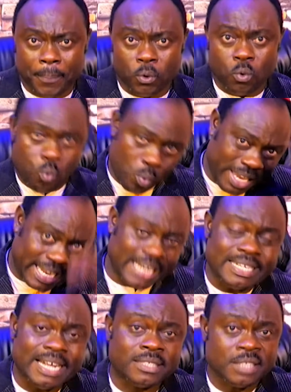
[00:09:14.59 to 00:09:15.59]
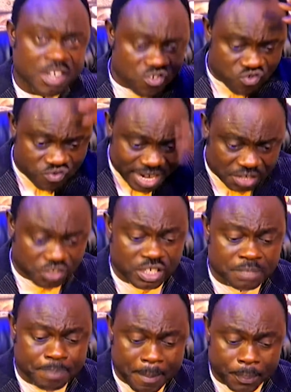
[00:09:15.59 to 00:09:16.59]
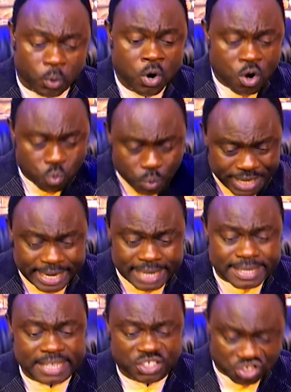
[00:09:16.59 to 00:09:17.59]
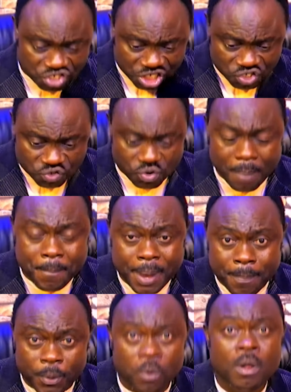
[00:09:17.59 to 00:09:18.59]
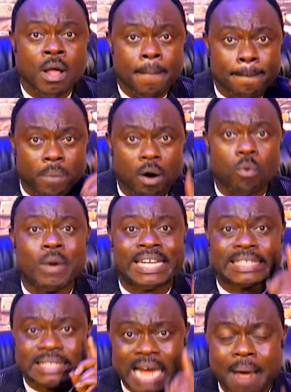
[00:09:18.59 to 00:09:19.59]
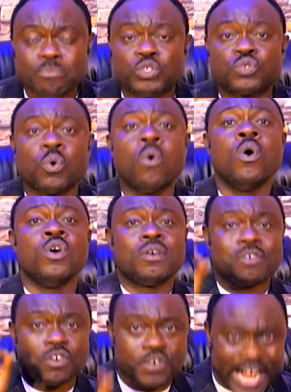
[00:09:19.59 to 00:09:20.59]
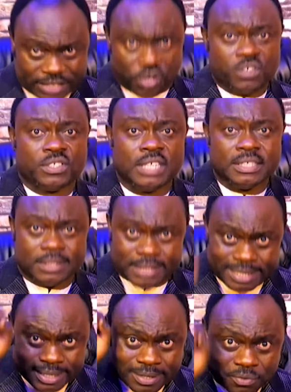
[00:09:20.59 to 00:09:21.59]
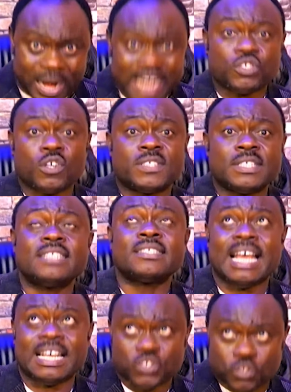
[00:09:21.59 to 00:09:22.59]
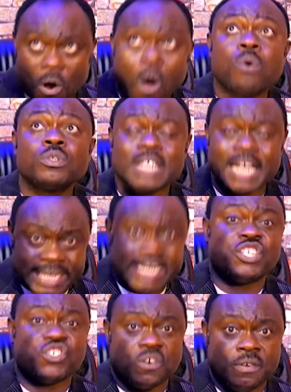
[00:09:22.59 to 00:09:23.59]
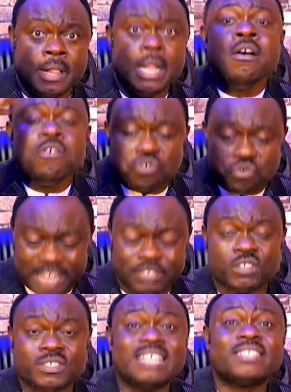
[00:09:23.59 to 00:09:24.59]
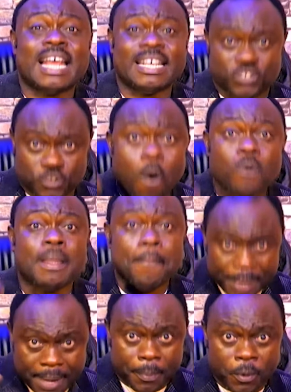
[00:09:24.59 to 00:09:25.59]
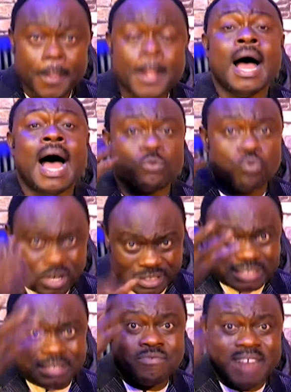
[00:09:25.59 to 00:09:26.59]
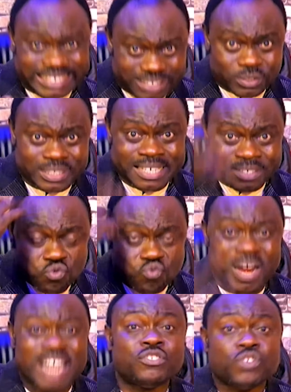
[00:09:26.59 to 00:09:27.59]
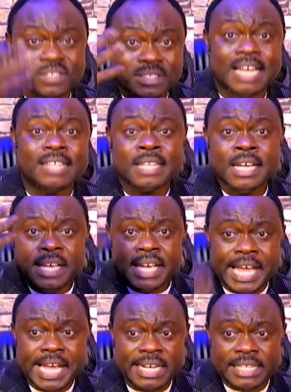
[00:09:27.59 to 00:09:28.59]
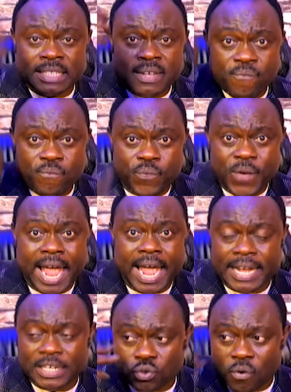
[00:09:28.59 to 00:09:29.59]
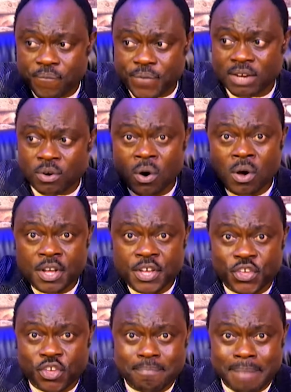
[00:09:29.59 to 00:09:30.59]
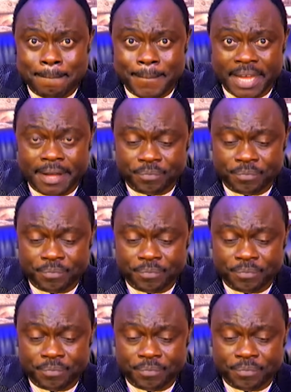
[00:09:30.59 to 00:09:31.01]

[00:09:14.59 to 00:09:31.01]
Wickedness reduces people. Wickedness destroys people. But when it comes to righteousness, righteousness exalts a nation. Righteousness exalt the people. And what is the righteousness? Righteousness is fair to fellow human being.